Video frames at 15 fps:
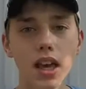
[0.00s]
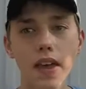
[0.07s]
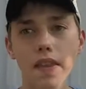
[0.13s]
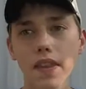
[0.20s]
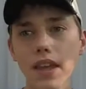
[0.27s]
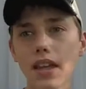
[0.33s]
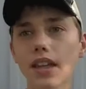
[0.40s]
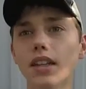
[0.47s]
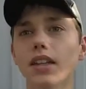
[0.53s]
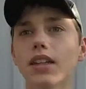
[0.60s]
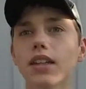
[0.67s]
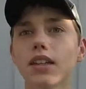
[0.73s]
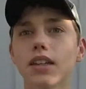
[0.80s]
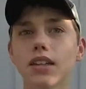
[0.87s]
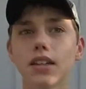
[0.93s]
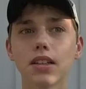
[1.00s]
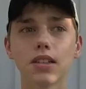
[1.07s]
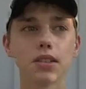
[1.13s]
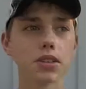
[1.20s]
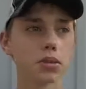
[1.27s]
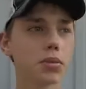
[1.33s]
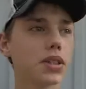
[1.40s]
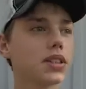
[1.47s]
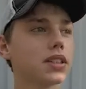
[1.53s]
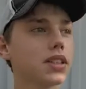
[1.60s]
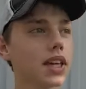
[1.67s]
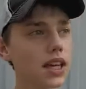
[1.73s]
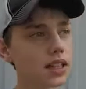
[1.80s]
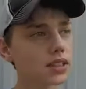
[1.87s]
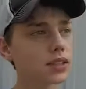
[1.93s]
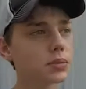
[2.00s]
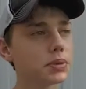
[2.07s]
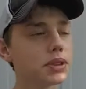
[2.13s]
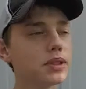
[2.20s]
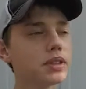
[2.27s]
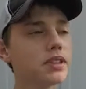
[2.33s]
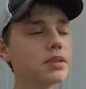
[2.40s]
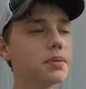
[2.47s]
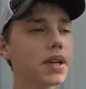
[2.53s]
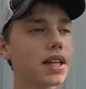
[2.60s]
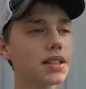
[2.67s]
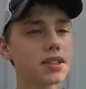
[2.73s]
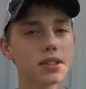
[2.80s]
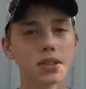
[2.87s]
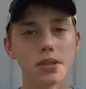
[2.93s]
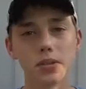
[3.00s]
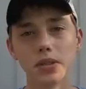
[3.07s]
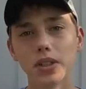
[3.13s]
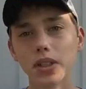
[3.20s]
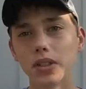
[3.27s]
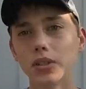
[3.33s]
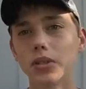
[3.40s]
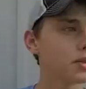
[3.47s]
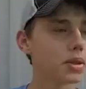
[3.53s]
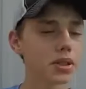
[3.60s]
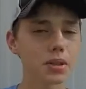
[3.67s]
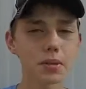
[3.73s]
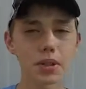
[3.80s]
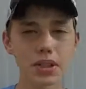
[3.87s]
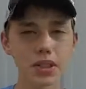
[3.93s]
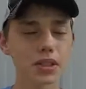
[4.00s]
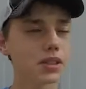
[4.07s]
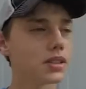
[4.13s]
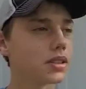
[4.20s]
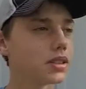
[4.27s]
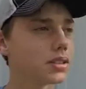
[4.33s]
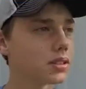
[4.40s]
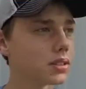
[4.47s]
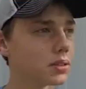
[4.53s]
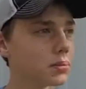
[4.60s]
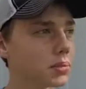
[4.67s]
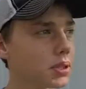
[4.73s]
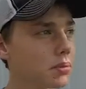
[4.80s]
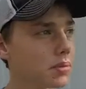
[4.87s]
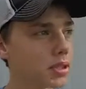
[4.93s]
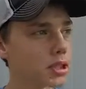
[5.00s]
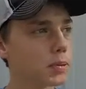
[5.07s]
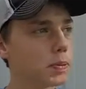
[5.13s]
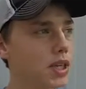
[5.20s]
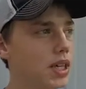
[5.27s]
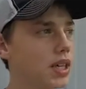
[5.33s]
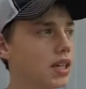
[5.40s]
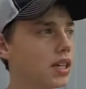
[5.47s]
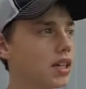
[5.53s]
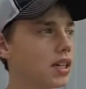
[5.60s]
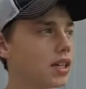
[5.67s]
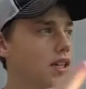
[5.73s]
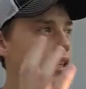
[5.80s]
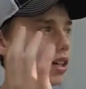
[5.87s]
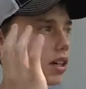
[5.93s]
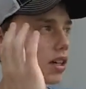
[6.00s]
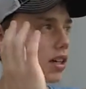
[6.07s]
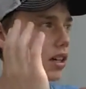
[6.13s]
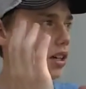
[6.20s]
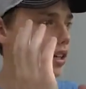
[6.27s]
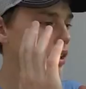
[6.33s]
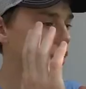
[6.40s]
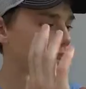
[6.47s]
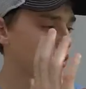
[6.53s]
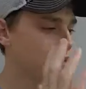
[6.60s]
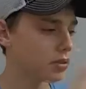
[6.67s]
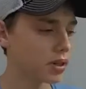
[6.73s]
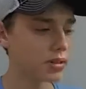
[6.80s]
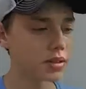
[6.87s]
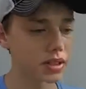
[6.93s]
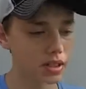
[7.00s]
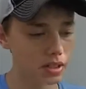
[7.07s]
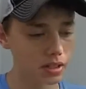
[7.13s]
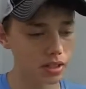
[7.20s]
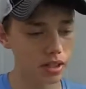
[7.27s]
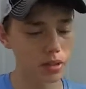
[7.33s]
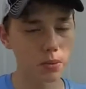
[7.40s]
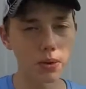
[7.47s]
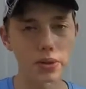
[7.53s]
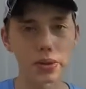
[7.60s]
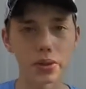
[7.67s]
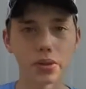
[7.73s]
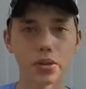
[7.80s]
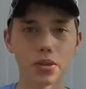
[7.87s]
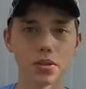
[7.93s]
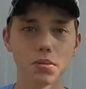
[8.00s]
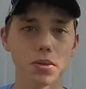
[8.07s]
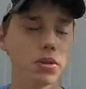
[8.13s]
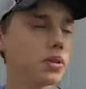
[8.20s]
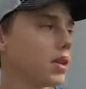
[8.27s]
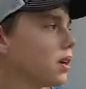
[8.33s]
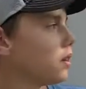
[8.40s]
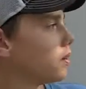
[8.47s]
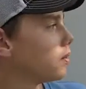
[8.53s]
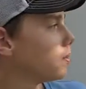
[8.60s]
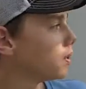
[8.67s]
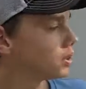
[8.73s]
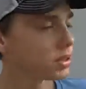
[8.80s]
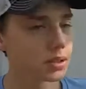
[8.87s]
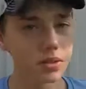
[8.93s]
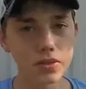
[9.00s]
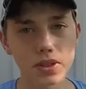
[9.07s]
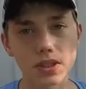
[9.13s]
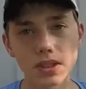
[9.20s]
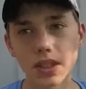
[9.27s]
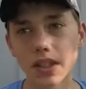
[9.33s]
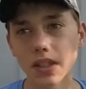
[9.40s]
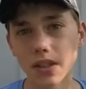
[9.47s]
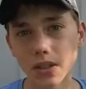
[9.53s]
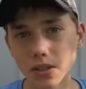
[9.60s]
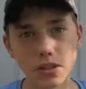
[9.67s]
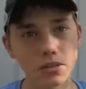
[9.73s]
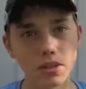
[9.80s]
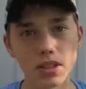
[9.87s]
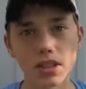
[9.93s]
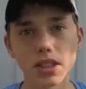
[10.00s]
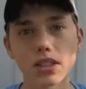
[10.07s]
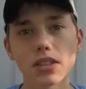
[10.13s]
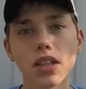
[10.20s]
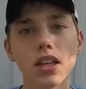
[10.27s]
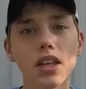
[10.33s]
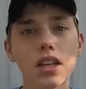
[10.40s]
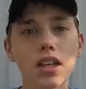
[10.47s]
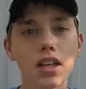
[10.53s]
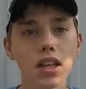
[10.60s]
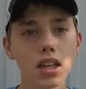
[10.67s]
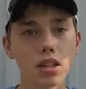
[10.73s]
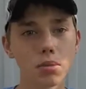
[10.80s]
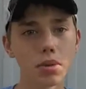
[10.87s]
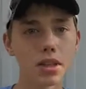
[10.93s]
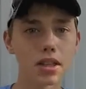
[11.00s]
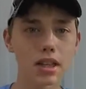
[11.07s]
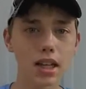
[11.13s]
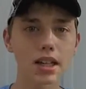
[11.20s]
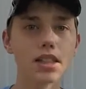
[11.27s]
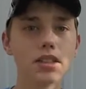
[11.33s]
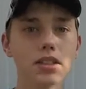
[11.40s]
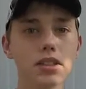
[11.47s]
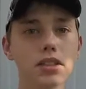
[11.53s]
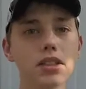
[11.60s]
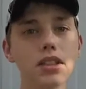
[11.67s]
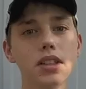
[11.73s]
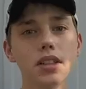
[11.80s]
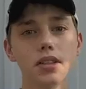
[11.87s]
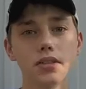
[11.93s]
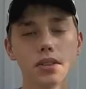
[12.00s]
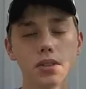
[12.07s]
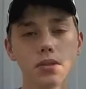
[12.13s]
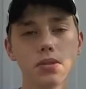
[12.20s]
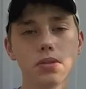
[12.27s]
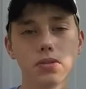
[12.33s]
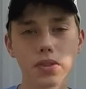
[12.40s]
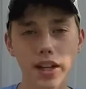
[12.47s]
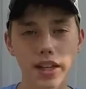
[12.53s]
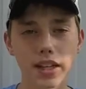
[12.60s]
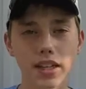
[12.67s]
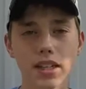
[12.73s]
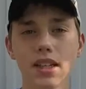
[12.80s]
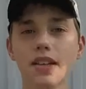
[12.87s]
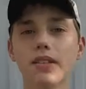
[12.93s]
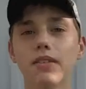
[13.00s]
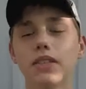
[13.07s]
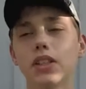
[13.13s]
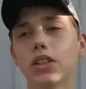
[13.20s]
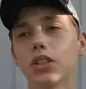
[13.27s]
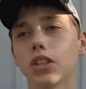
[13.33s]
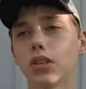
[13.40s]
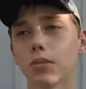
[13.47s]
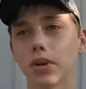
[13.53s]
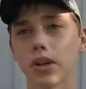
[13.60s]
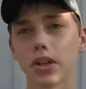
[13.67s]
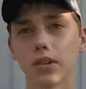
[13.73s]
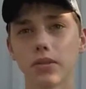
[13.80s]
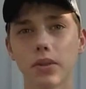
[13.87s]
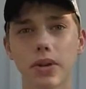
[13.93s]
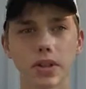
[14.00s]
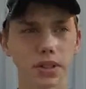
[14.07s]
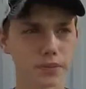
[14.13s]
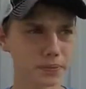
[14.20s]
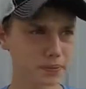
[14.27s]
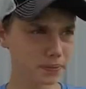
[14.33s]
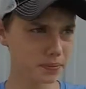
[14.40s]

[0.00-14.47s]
And then learn about the calendar periods of bass so you know where they're going to pretty much be throughout the year and what they're going to be doing. Once you've learned those 3 things, it'll be a lot easier for you to find fish in a body of water